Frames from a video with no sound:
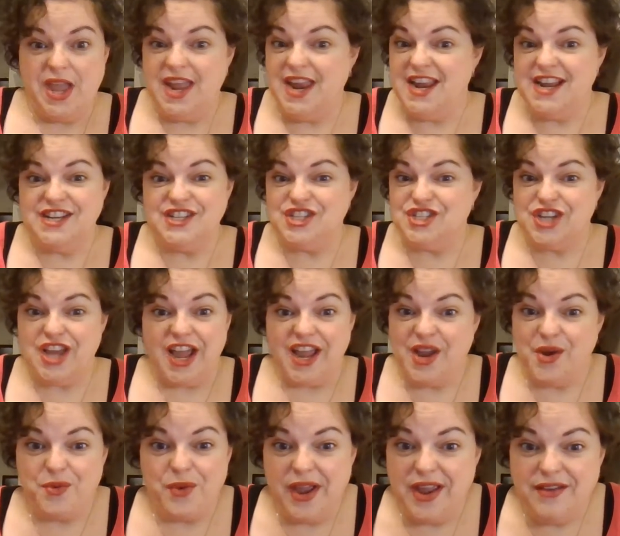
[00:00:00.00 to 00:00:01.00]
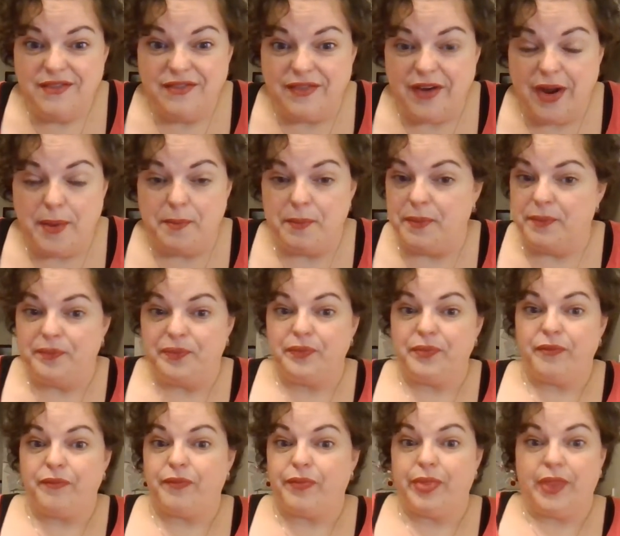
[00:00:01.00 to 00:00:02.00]
He didn't shy away from,
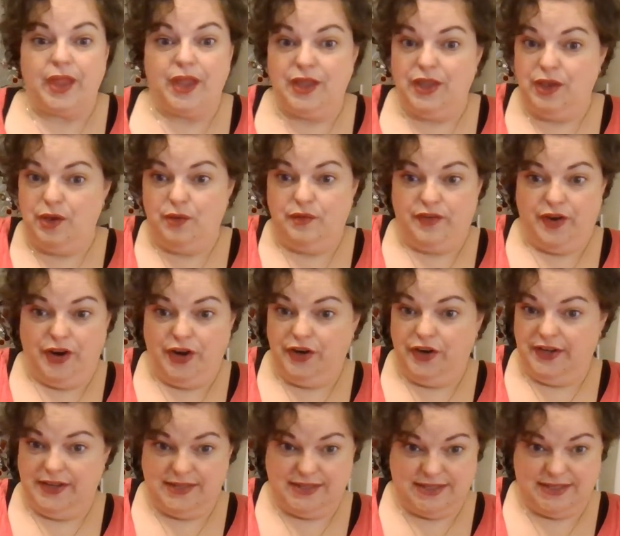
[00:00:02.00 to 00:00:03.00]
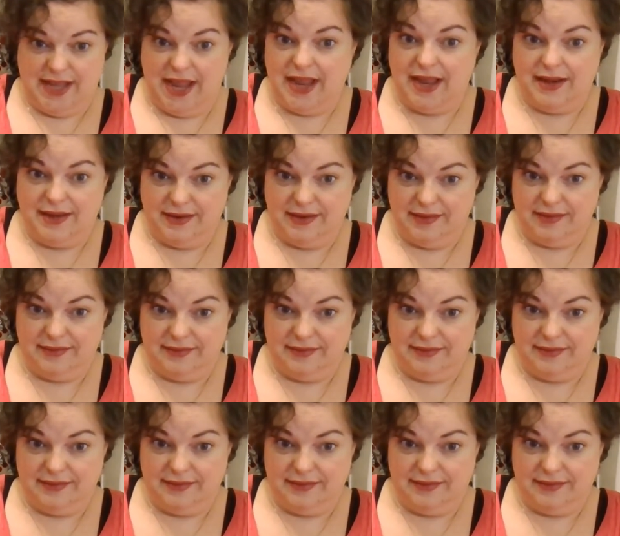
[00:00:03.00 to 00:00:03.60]
you've heard it said.